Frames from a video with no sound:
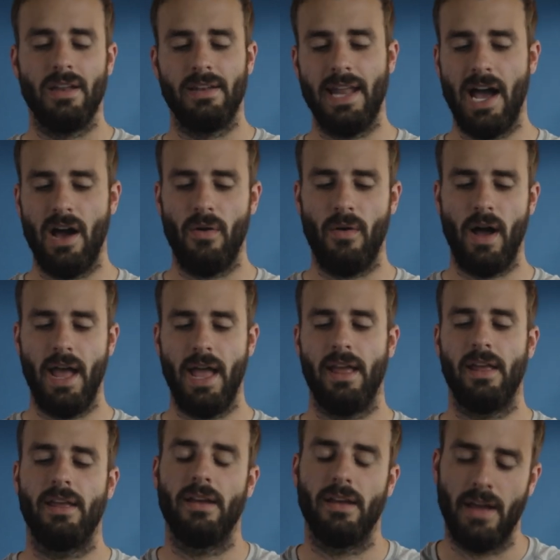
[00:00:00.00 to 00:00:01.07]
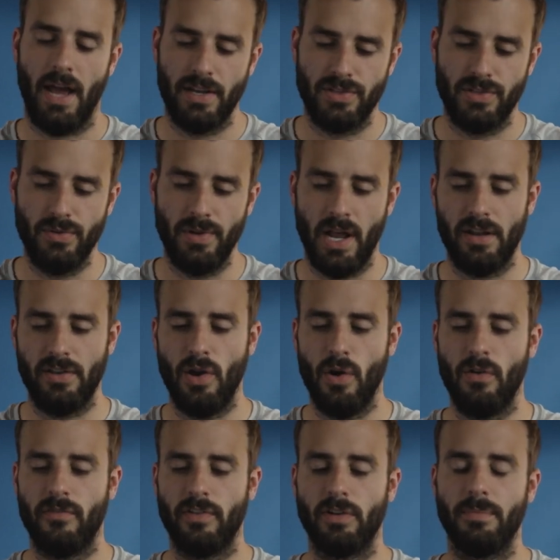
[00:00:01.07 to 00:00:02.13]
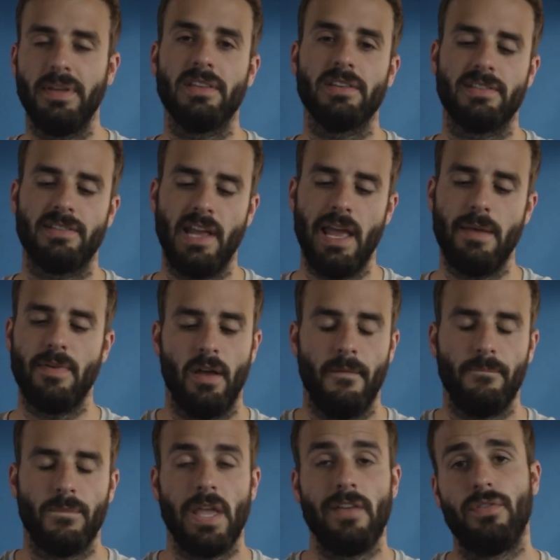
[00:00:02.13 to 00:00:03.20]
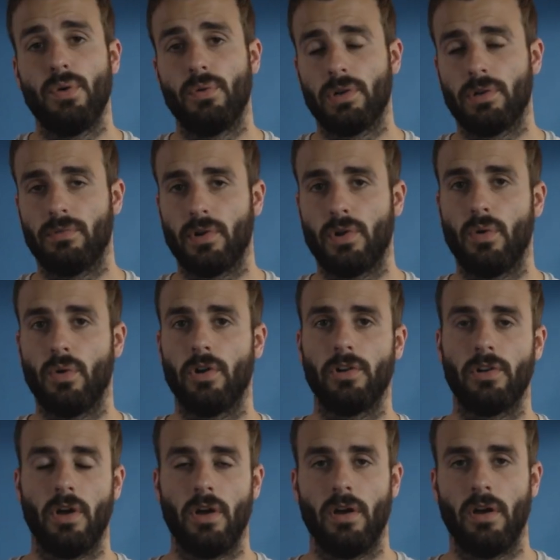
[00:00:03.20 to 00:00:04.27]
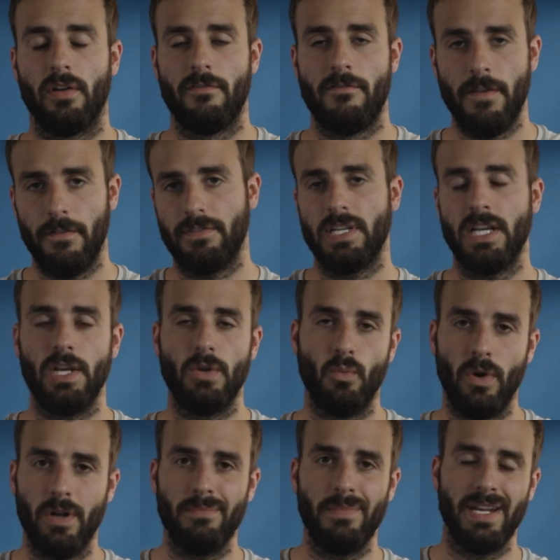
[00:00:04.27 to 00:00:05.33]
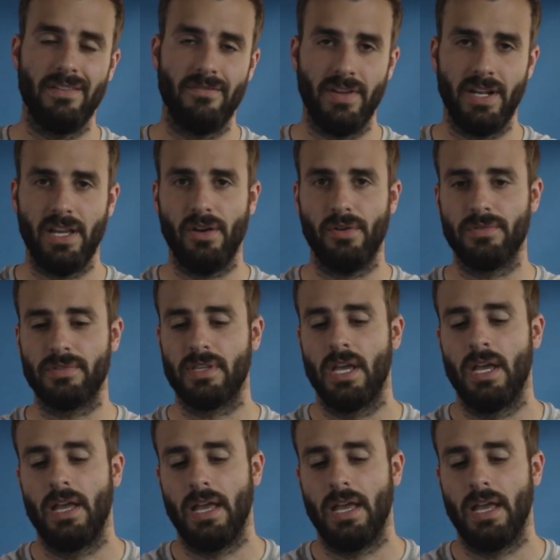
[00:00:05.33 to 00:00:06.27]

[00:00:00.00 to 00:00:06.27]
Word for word: Now, I, I do not know if it'll be the same if you were to record 15 one minute videos